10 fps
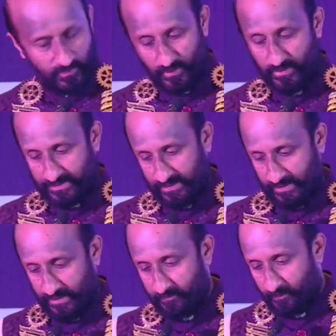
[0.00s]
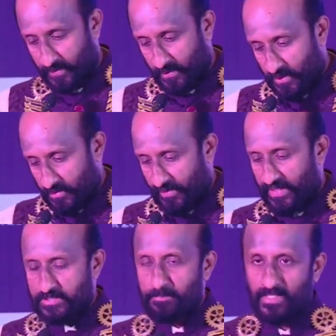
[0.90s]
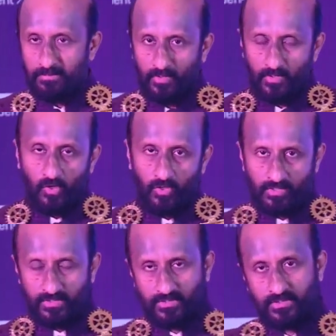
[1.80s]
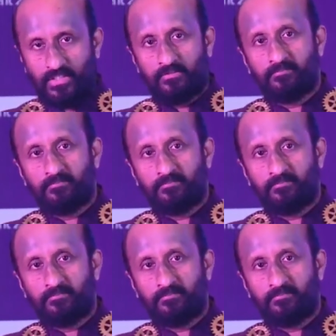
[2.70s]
Cyril Sakria. When I speak about all these